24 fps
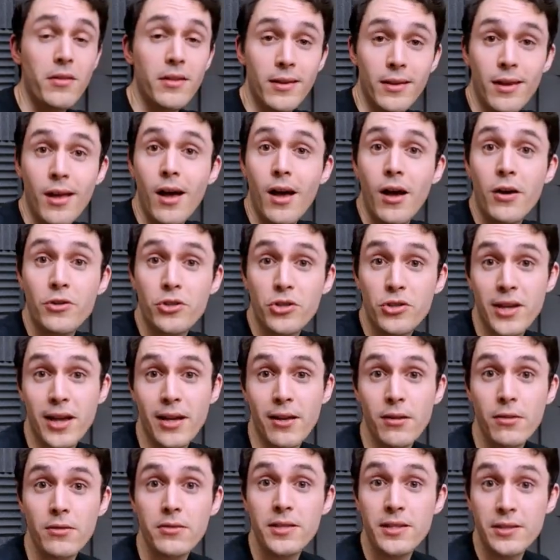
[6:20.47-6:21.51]
large
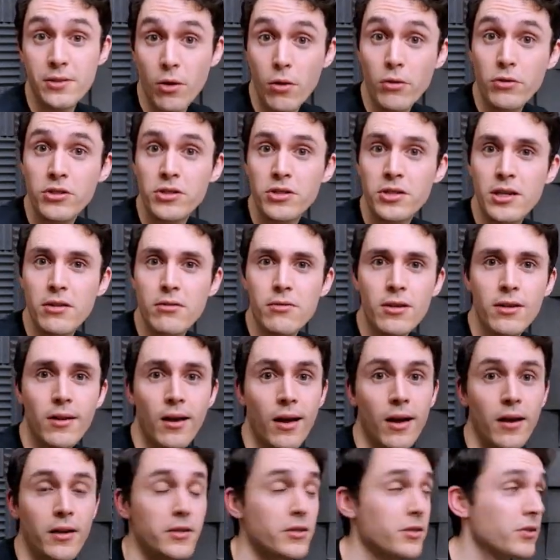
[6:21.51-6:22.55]
cells, these
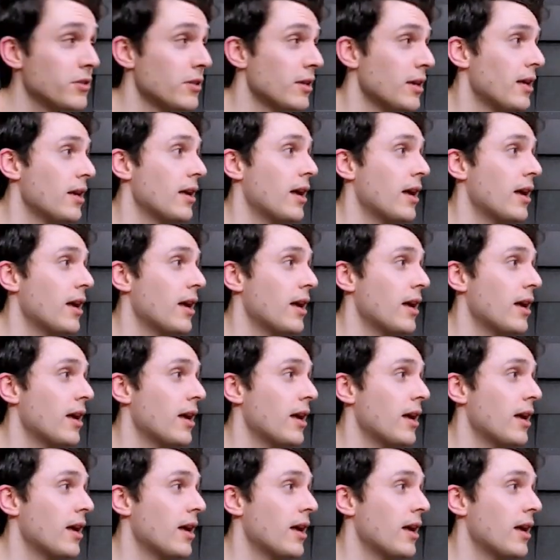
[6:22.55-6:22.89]
osteoclasts.